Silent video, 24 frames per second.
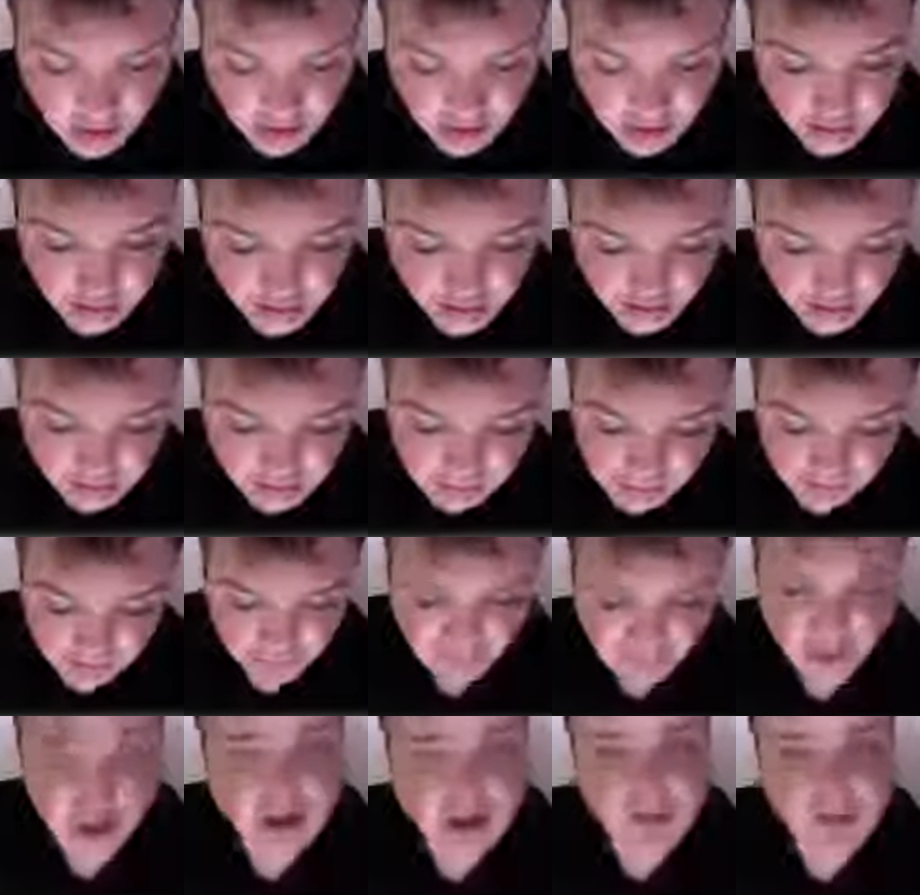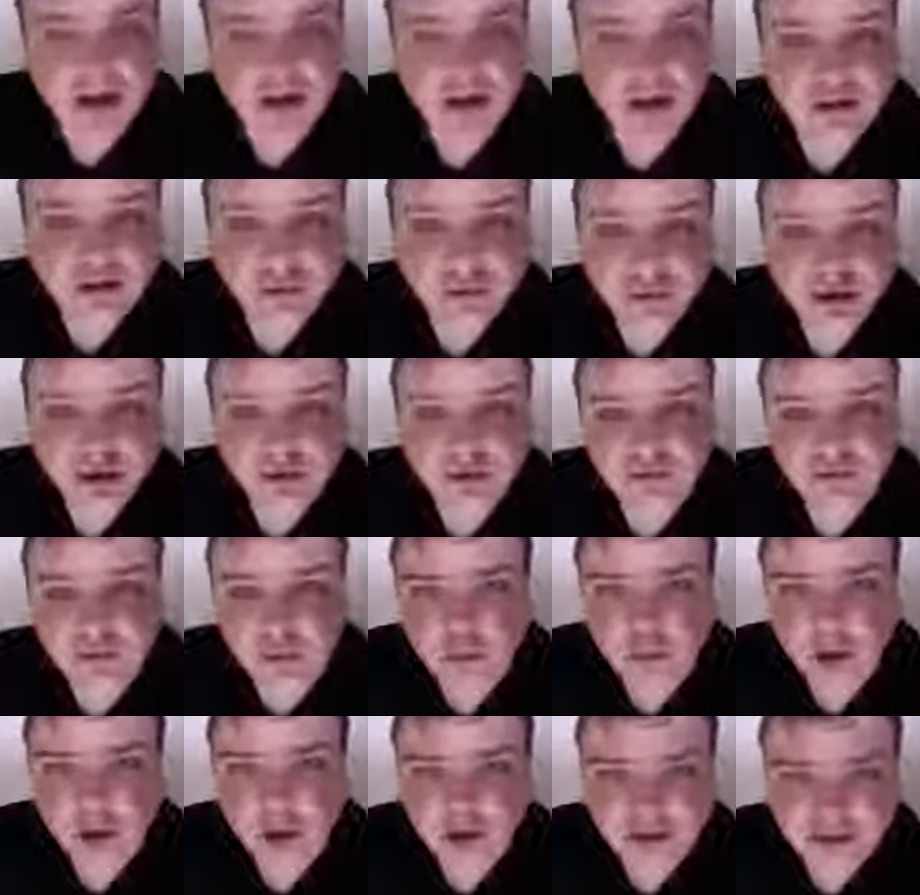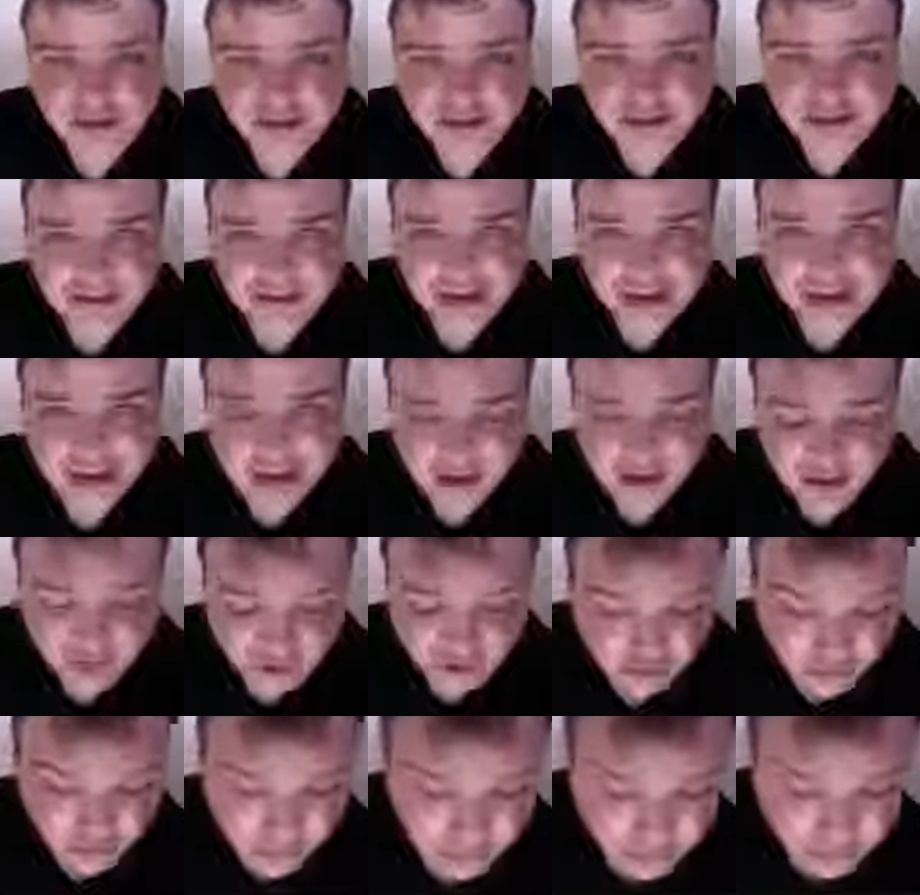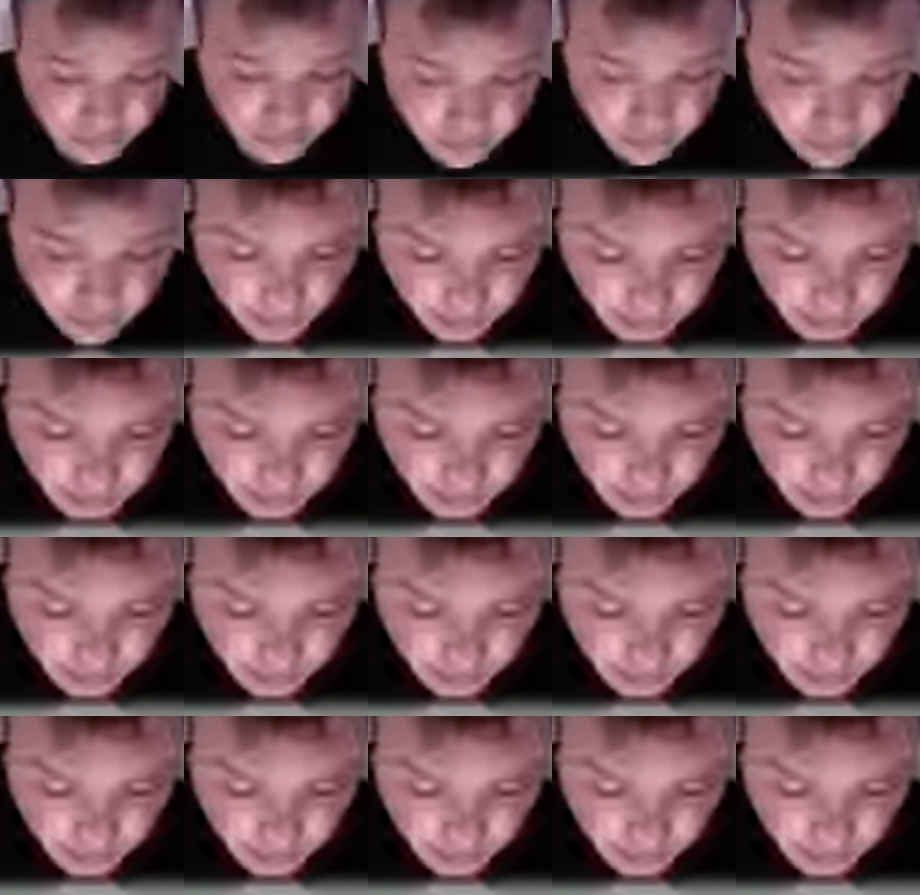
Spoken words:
And follow me on Twitter if you want. It's ANZolo.